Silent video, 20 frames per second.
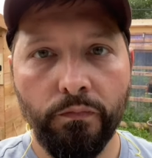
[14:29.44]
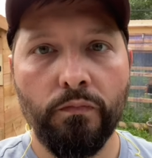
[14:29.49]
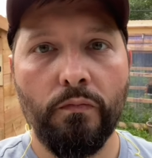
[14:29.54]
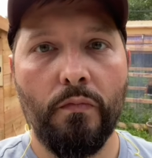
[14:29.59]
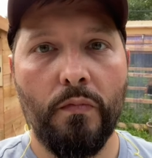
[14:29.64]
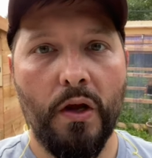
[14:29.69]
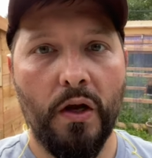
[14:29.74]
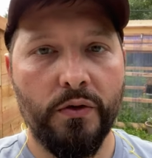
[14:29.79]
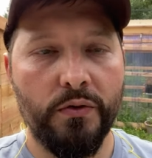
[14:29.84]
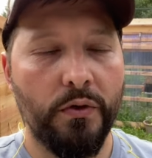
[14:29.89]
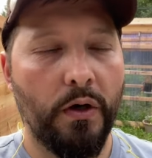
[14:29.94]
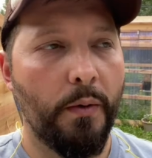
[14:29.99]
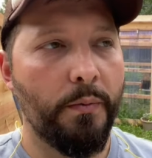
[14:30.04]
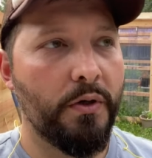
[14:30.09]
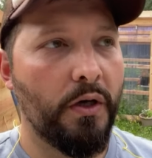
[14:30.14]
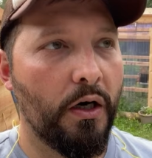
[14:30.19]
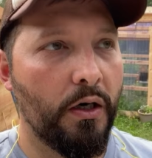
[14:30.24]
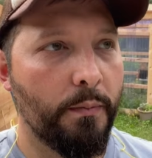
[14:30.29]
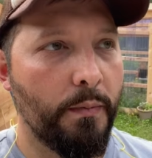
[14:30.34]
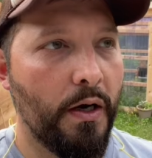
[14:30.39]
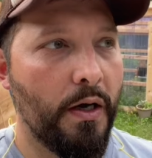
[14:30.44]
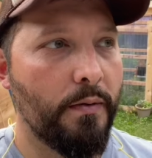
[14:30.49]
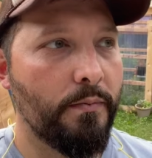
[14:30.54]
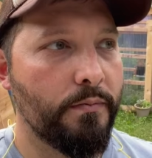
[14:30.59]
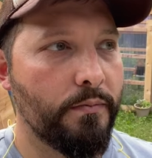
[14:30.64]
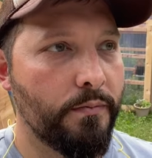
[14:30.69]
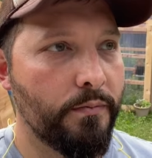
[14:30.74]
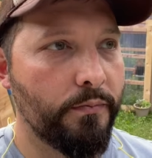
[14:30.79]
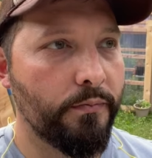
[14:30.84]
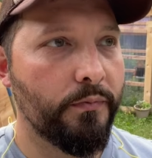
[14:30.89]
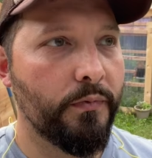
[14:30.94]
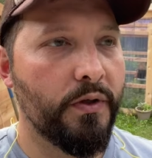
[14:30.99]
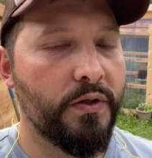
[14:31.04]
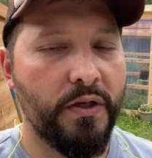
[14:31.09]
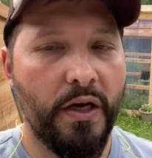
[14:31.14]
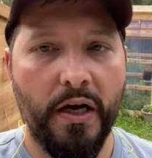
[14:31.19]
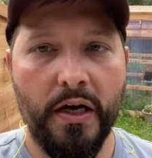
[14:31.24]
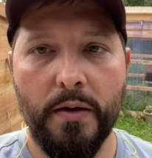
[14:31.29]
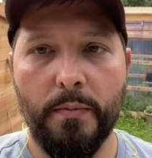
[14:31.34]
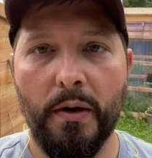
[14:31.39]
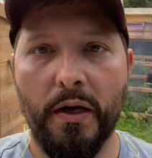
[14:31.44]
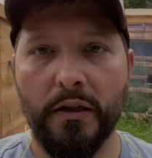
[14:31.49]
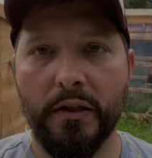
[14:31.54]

That's what I'm talking about. Excited about